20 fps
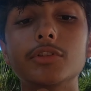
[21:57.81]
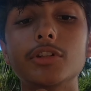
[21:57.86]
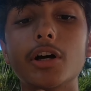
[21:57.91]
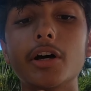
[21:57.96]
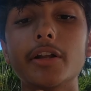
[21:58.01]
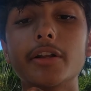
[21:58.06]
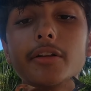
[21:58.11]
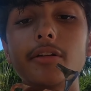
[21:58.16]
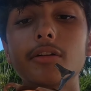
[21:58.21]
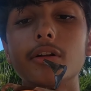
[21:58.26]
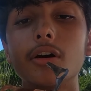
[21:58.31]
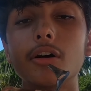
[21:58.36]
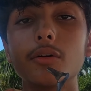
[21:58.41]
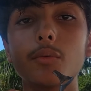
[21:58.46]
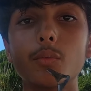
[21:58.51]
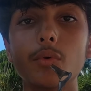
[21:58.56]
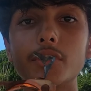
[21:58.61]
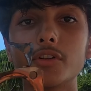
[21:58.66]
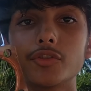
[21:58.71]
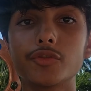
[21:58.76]
done
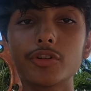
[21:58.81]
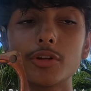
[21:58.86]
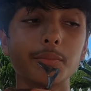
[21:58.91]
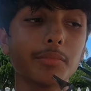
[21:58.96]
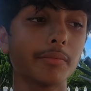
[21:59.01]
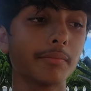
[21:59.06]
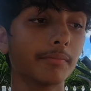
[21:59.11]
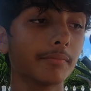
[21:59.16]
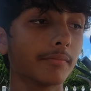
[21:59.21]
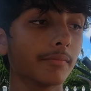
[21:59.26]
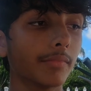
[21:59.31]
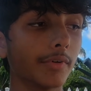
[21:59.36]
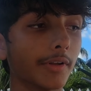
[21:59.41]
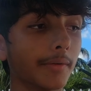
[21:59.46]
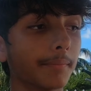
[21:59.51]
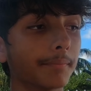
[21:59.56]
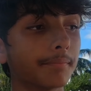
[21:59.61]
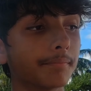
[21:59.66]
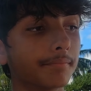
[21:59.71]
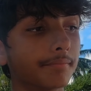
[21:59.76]
on one trip,
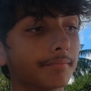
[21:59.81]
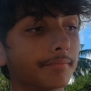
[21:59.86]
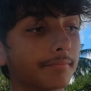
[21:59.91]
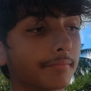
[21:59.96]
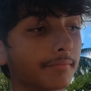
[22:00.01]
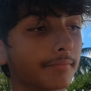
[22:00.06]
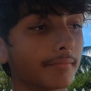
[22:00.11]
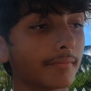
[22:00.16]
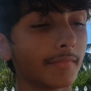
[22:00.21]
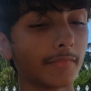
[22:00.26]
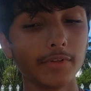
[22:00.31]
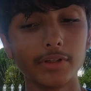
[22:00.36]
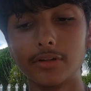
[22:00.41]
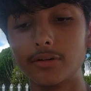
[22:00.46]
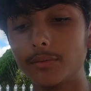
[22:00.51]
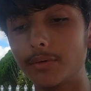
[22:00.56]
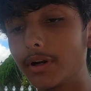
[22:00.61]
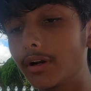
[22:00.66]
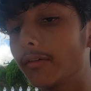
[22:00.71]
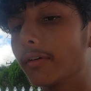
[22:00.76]
but
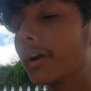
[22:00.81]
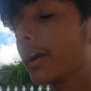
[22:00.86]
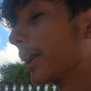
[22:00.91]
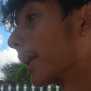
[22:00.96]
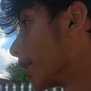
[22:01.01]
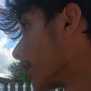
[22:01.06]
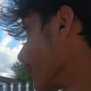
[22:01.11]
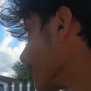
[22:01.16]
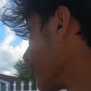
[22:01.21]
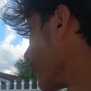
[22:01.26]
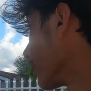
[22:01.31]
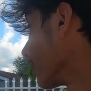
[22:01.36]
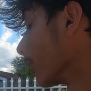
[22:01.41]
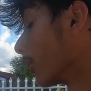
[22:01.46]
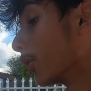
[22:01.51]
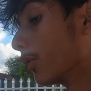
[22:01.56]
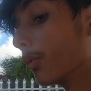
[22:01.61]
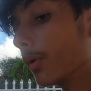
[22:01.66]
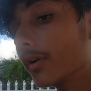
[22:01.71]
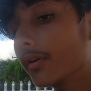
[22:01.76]
whatever. I got my
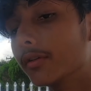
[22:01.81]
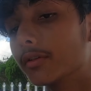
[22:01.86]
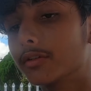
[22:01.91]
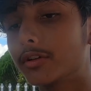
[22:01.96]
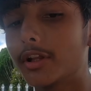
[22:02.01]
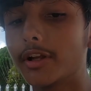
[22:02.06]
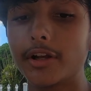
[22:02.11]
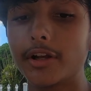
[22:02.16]
old one.